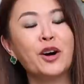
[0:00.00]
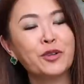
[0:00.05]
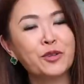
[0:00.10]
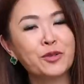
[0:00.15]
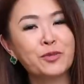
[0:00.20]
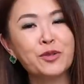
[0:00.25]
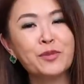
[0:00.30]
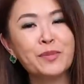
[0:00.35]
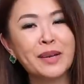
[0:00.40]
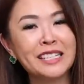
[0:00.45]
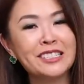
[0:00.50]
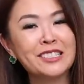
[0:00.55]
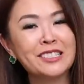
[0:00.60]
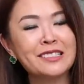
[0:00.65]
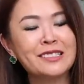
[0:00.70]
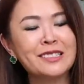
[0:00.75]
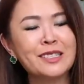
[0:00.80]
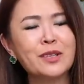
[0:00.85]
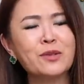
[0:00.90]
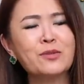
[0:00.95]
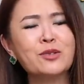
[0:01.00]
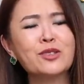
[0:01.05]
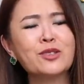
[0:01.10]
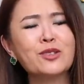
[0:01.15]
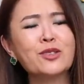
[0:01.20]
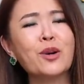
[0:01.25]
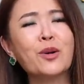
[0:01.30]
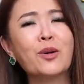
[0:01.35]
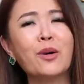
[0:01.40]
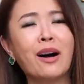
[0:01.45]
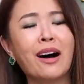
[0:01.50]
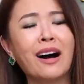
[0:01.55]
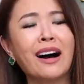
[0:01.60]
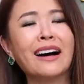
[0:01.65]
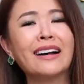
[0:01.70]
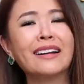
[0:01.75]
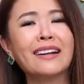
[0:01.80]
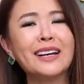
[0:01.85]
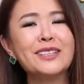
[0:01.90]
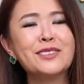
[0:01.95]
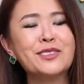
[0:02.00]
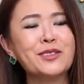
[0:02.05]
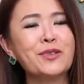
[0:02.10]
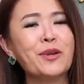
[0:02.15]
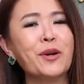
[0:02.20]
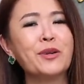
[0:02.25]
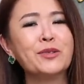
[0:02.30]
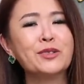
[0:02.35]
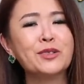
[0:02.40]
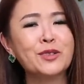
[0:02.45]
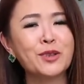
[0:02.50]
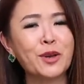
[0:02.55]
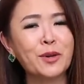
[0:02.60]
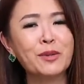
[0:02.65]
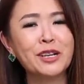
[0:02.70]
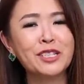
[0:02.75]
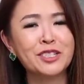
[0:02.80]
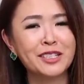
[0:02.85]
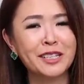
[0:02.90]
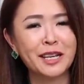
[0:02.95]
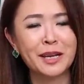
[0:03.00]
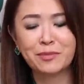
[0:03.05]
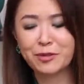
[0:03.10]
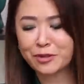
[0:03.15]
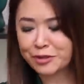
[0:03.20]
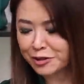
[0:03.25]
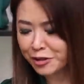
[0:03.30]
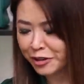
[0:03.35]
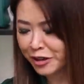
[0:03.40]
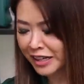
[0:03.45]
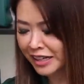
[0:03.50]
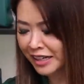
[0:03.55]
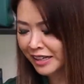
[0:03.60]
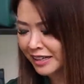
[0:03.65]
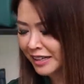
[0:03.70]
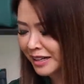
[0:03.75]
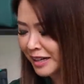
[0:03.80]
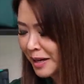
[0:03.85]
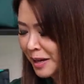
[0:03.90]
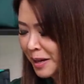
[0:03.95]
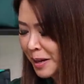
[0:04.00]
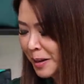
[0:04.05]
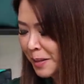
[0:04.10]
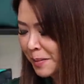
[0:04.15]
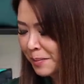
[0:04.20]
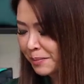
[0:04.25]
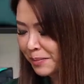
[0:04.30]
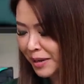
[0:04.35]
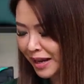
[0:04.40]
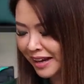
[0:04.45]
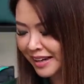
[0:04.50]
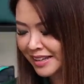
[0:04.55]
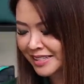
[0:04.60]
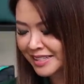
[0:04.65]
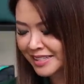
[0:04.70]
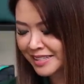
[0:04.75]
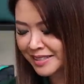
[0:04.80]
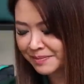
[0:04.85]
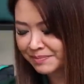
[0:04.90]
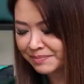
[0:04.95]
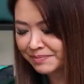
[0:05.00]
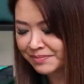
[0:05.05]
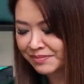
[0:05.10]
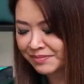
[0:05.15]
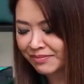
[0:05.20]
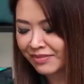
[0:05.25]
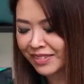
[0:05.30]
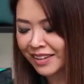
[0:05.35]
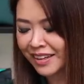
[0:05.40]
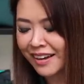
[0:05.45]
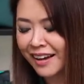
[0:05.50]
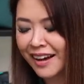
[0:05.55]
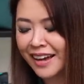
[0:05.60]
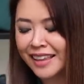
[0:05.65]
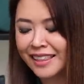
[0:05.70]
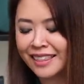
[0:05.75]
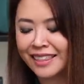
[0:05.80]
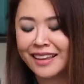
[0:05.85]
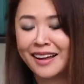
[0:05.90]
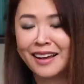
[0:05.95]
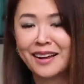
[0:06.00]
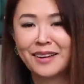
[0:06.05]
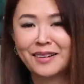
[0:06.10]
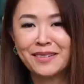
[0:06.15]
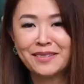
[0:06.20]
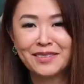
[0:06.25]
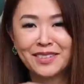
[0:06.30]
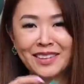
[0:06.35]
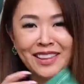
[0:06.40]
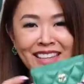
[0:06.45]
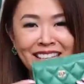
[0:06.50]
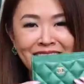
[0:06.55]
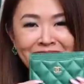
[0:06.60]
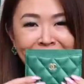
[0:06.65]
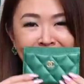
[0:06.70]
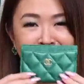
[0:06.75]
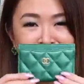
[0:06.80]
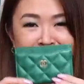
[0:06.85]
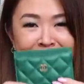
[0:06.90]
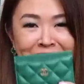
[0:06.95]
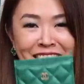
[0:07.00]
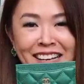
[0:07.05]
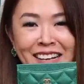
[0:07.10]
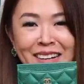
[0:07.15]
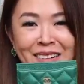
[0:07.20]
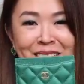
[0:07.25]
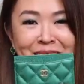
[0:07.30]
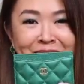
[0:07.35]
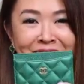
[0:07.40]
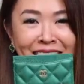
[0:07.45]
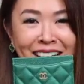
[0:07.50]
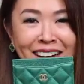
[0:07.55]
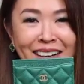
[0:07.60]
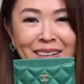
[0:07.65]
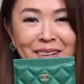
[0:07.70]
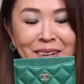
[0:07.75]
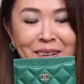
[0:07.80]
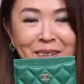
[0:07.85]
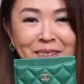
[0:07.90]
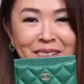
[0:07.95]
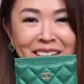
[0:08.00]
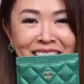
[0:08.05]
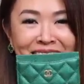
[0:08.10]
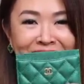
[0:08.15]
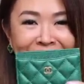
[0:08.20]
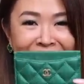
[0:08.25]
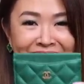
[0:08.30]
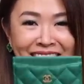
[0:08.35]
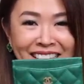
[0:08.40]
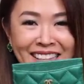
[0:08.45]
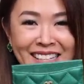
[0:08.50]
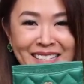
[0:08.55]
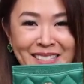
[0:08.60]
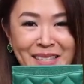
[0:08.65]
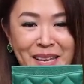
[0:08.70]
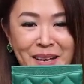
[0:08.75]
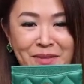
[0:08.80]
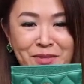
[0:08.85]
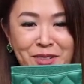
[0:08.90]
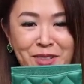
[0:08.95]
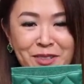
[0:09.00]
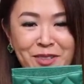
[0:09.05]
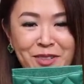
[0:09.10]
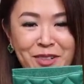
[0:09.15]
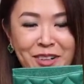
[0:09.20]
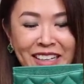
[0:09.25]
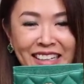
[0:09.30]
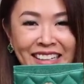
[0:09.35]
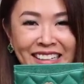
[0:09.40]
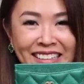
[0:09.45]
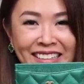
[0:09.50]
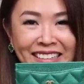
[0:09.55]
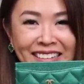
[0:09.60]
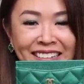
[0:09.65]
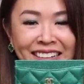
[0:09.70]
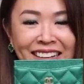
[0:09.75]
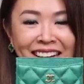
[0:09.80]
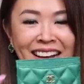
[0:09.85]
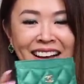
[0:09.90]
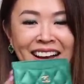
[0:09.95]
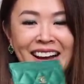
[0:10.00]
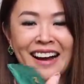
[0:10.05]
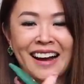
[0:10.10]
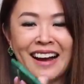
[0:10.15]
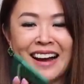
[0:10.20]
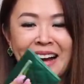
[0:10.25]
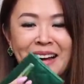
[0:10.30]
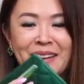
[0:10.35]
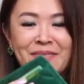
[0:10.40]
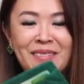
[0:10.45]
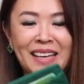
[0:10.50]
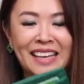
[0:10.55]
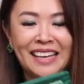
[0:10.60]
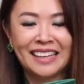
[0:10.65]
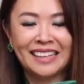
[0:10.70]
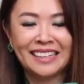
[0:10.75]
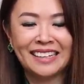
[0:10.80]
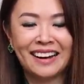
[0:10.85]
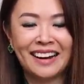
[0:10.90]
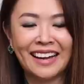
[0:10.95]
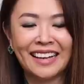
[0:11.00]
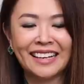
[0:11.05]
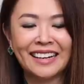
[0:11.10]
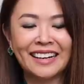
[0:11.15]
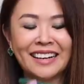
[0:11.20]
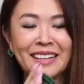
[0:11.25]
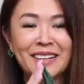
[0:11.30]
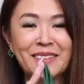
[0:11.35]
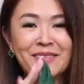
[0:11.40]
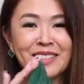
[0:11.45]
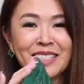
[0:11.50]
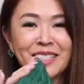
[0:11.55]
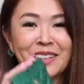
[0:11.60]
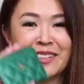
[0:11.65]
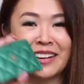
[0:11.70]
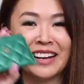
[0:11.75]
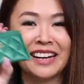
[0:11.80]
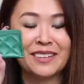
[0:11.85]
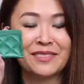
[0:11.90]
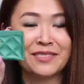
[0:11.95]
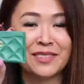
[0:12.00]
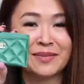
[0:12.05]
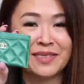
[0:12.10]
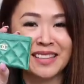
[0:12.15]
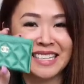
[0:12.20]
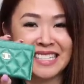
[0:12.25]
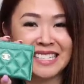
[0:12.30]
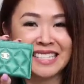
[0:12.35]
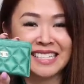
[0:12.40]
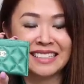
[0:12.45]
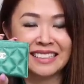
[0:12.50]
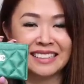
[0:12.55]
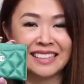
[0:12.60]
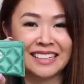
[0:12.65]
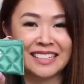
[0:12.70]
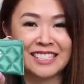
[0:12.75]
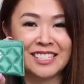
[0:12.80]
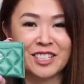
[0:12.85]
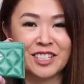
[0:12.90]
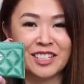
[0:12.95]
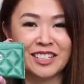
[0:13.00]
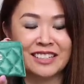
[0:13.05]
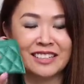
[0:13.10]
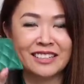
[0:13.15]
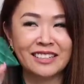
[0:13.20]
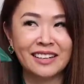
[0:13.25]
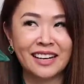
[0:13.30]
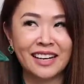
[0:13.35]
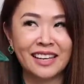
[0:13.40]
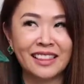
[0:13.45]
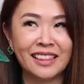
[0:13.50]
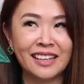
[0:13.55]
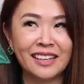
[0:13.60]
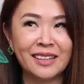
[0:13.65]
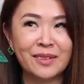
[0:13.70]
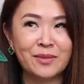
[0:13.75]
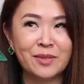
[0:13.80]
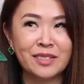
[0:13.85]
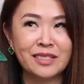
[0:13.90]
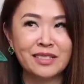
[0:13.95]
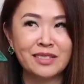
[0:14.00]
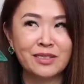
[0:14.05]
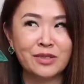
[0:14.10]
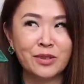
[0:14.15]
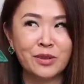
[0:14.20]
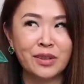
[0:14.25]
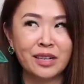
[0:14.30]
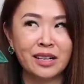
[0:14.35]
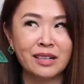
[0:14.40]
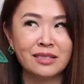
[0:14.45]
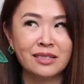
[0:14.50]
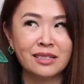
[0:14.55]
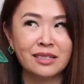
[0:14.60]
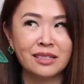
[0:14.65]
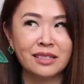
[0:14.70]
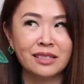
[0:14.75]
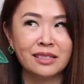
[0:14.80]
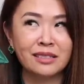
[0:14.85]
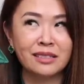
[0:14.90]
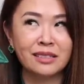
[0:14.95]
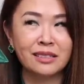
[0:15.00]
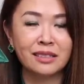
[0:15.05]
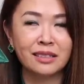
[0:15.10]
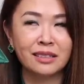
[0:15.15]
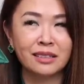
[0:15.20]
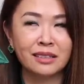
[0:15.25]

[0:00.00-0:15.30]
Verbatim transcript: honorable mentions. It was so hard. I do own so much in emerald green, but I love this Chanel card holder in this emerald green. I mean, I kind of regret from this collection, I think it was two thousand and